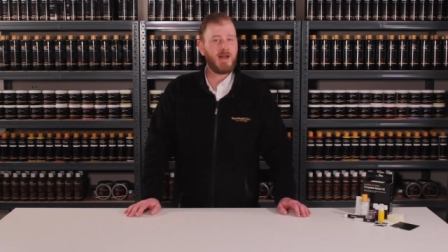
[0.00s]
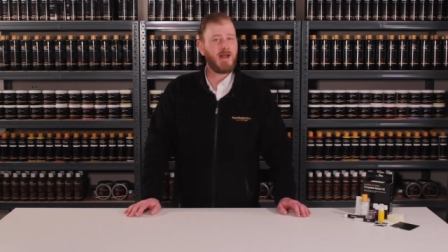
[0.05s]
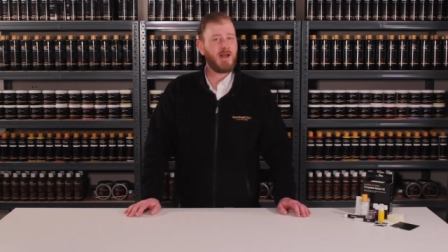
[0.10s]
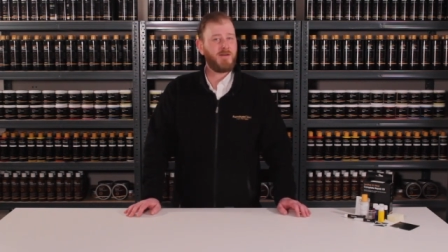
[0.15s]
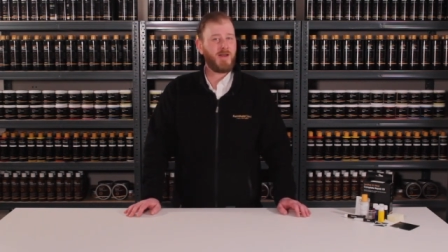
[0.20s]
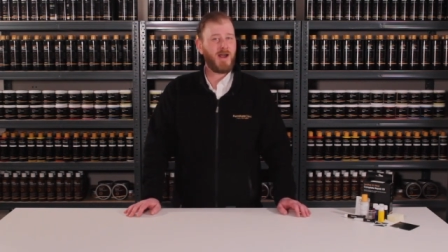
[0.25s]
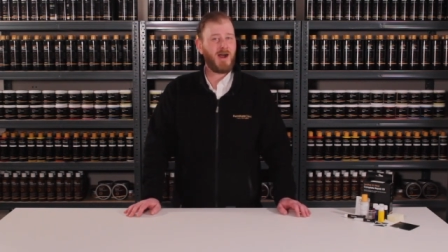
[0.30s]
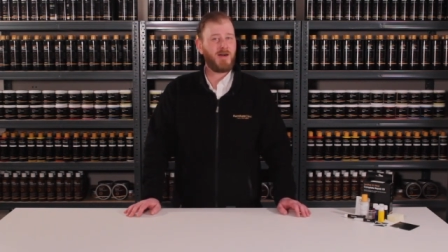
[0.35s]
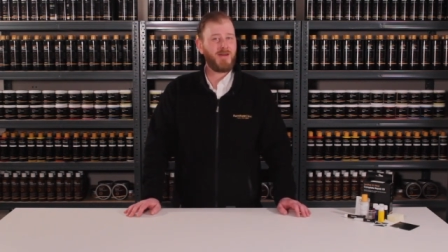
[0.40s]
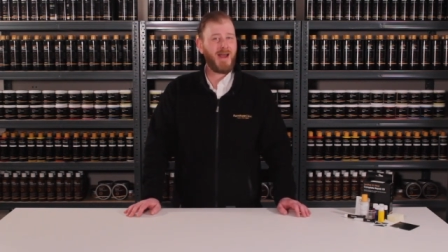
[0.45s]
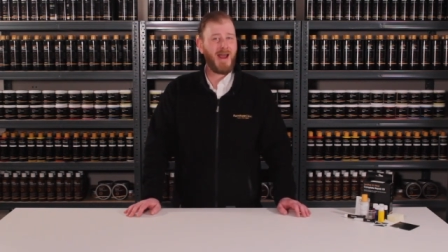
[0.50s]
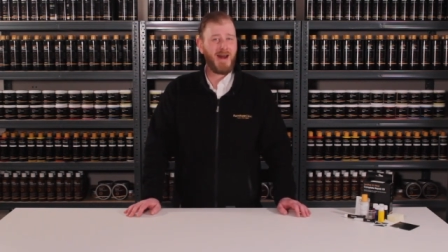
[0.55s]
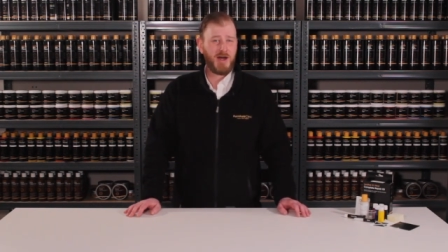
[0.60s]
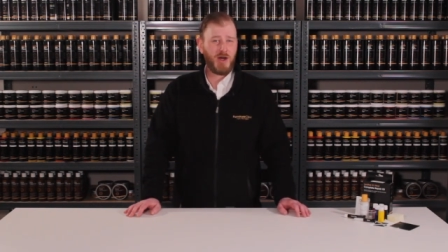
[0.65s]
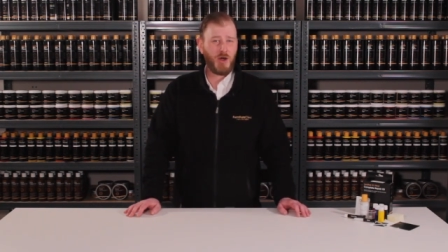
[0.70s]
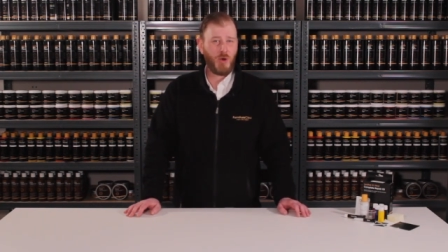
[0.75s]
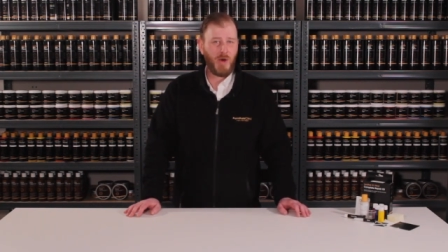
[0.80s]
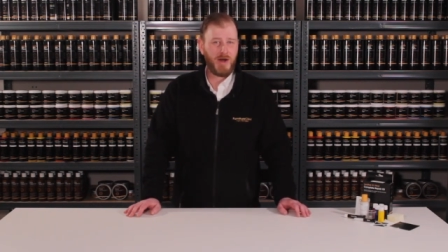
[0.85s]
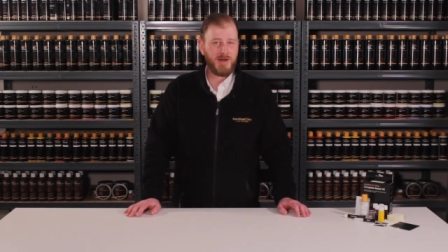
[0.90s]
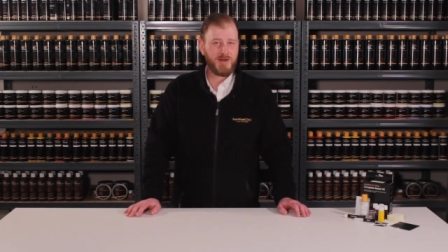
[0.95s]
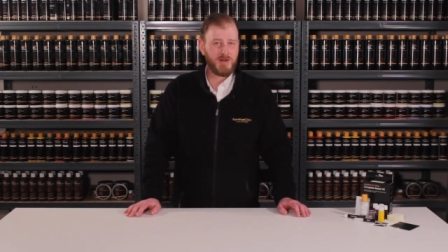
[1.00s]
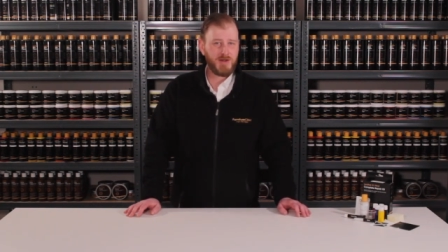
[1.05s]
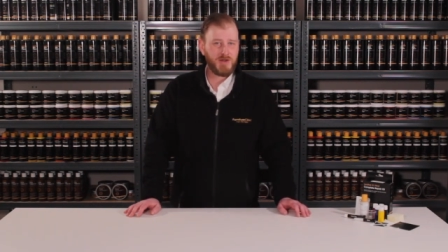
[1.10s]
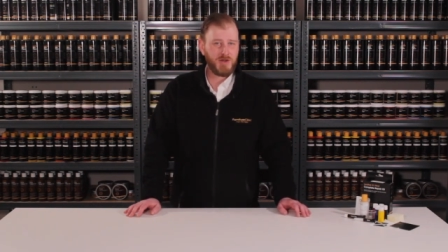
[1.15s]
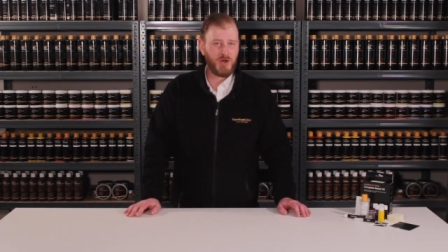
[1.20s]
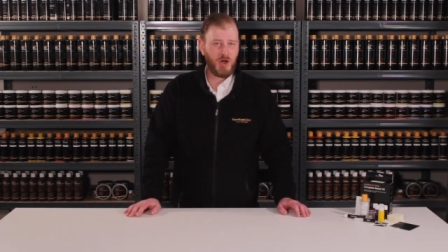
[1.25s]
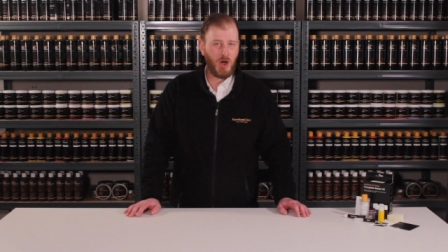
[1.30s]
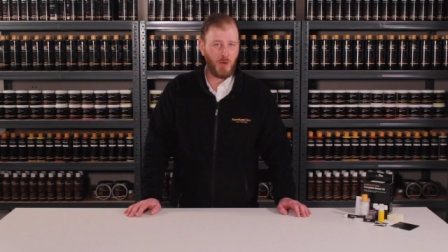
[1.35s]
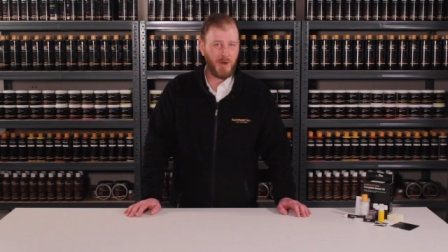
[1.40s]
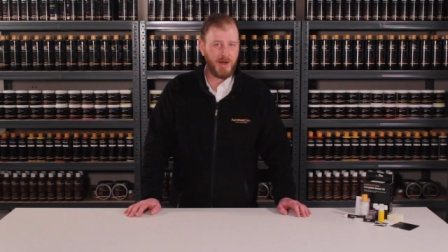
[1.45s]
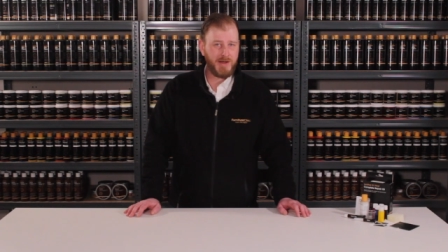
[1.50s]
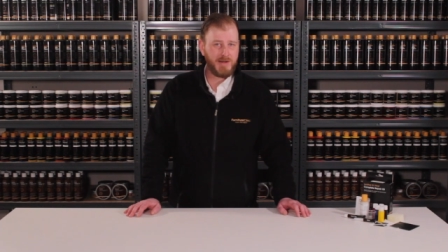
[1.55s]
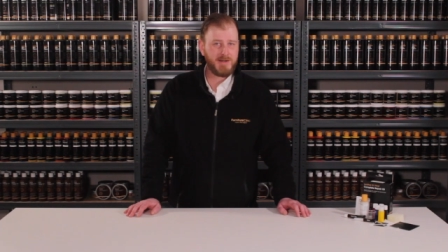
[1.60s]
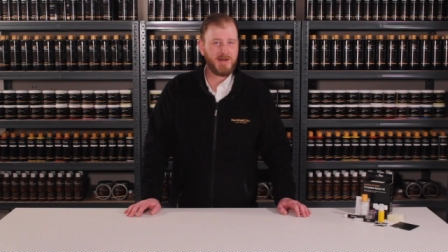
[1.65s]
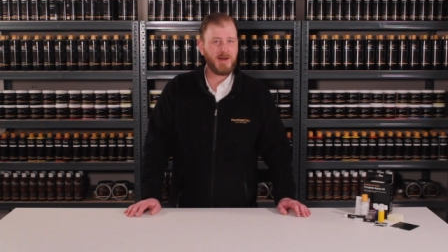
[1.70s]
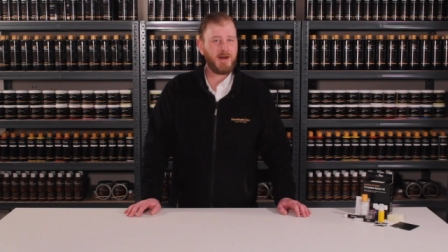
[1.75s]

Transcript: If you have any questions or comments,